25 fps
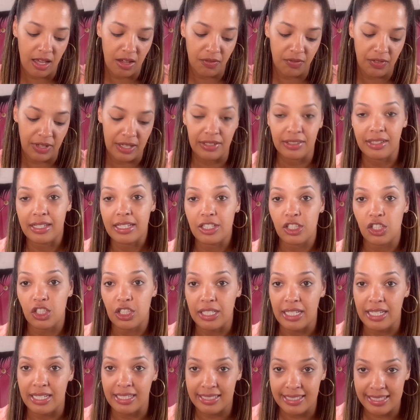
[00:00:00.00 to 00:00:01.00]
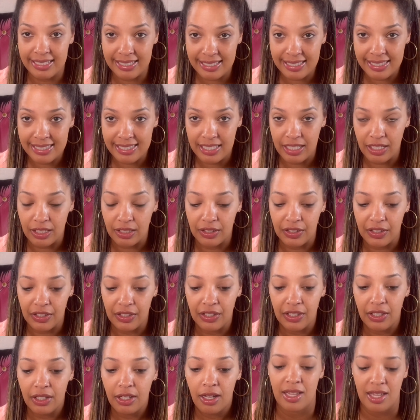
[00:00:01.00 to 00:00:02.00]
foundation and
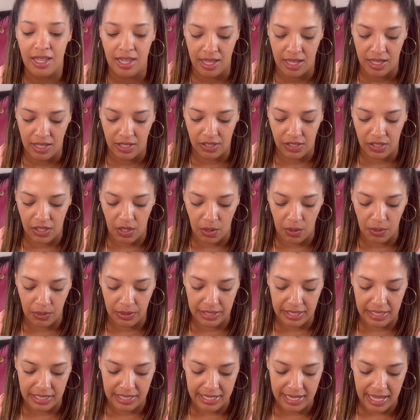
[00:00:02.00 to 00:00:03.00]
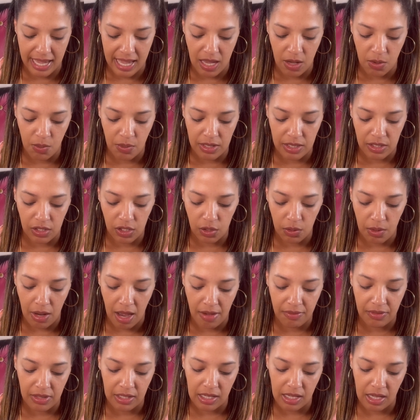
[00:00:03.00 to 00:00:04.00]
concealer. So today we do
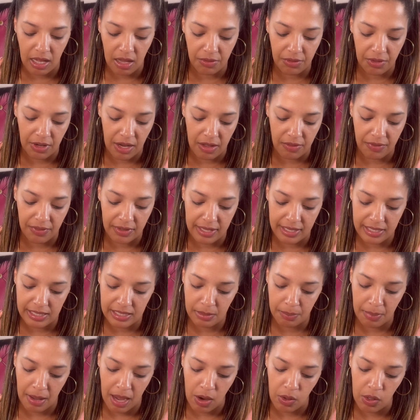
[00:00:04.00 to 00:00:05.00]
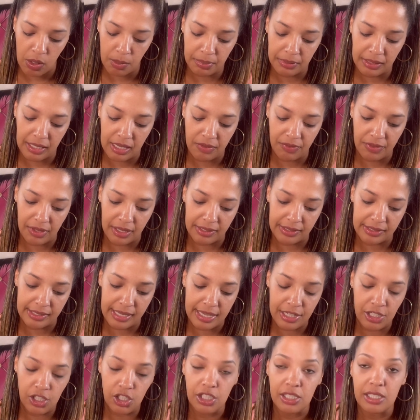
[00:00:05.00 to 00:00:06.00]
have the Cover FX Power Play
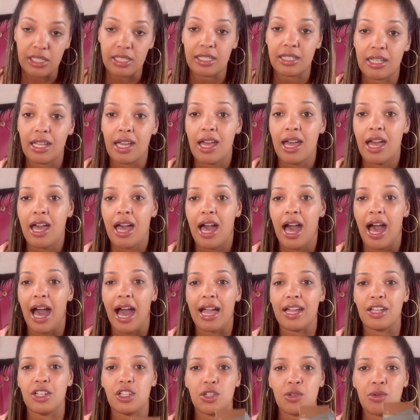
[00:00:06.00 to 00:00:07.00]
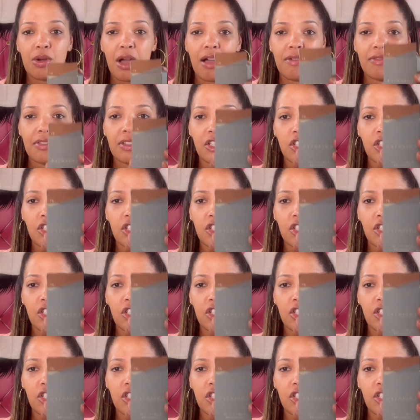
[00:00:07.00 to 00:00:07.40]
foundation. I do have the